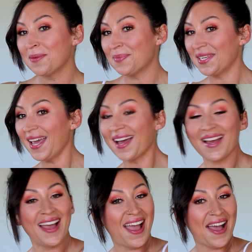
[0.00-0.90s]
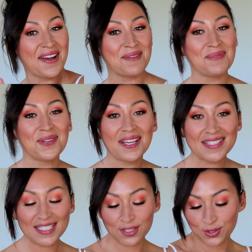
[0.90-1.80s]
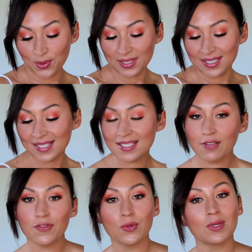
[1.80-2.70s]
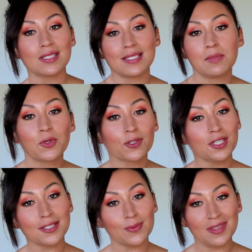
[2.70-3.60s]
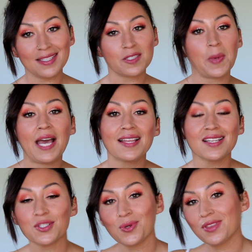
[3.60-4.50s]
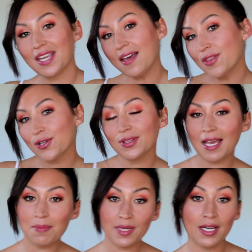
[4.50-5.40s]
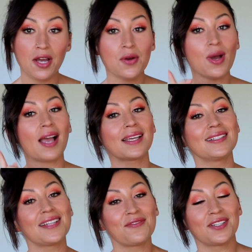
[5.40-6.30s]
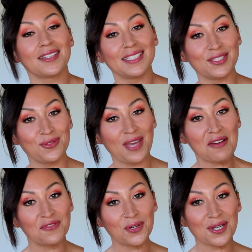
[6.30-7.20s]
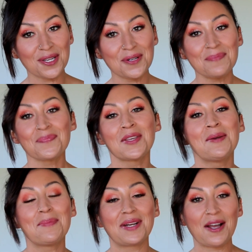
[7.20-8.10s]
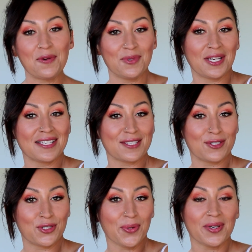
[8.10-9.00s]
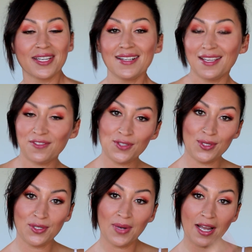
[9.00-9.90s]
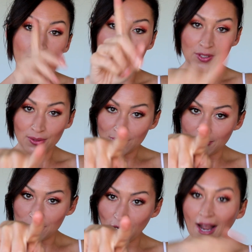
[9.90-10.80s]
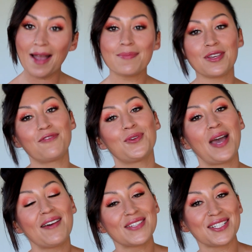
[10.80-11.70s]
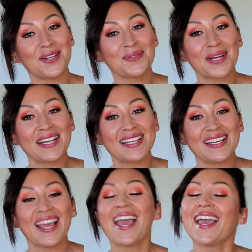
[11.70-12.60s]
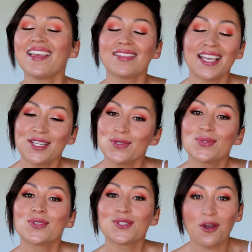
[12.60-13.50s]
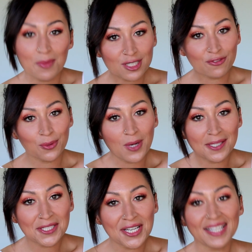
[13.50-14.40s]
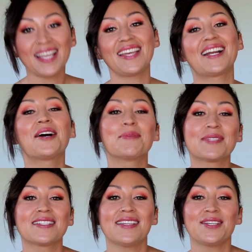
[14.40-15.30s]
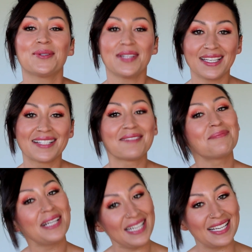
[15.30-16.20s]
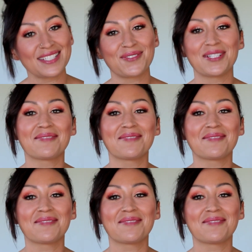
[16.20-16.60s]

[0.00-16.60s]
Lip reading: But yeah, I hope you guys enjoyed this. If you want to see more looks with this palette or the other, let me know. I can definitely do that for you. But I hope you guys enjoyed. If you do, I hope you subscribe if you haven't already. And thank you so much for watching, and I hope to see you in my next one.